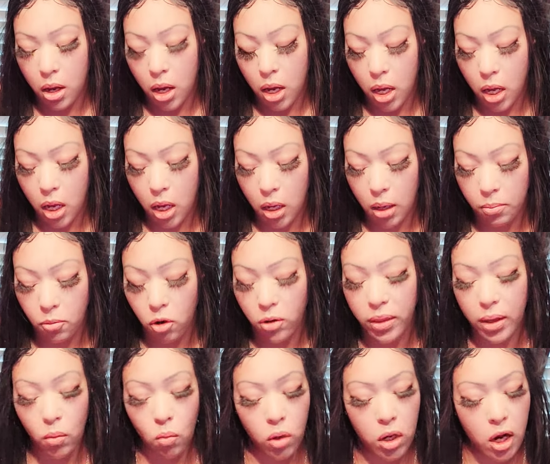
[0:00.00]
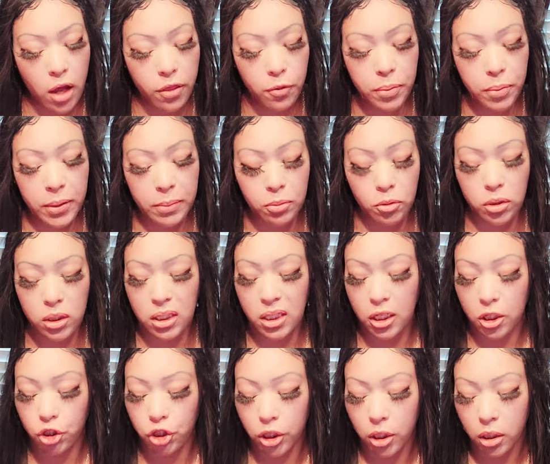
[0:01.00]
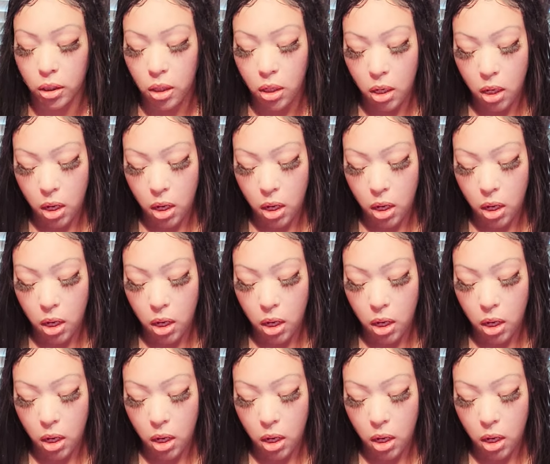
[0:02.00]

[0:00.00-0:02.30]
um, or they want other people's attention.